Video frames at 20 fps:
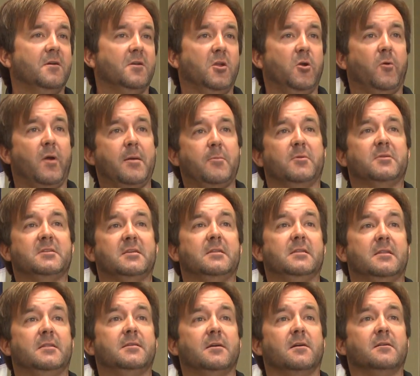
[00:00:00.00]
you were able to
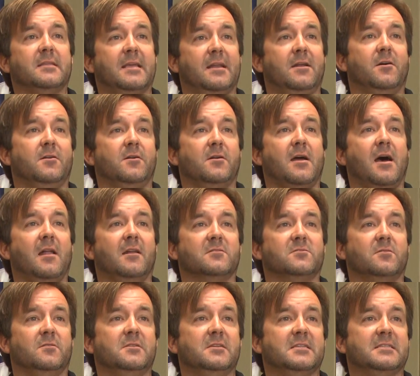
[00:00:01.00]
deduct that $100
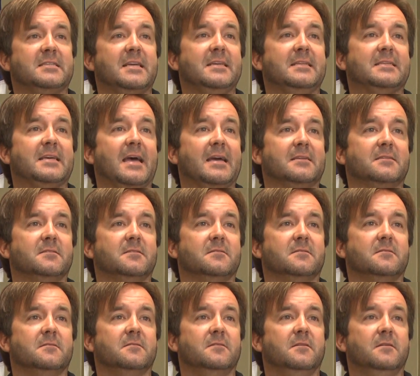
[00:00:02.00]
on your state
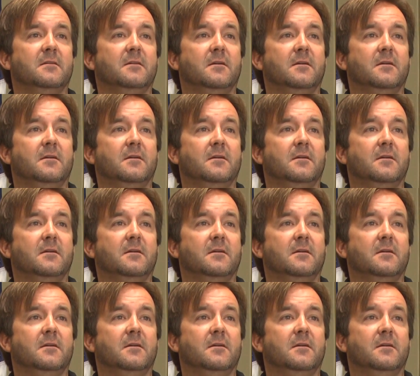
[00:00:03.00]
taxes.